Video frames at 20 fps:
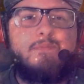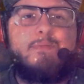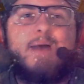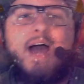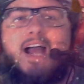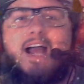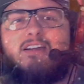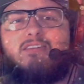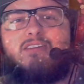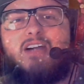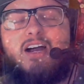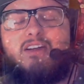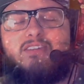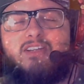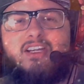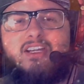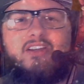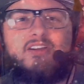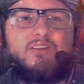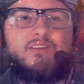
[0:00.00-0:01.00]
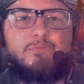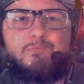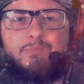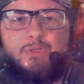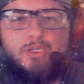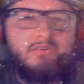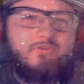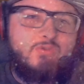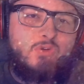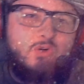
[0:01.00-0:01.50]
background and,
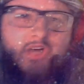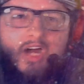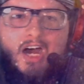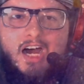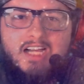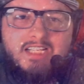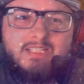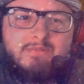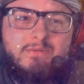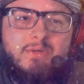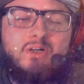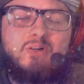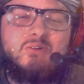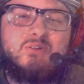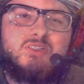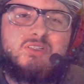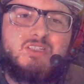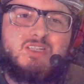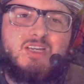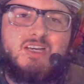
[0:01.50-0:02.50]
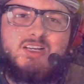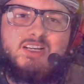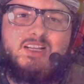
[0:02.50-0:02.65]
beautiful cosmos,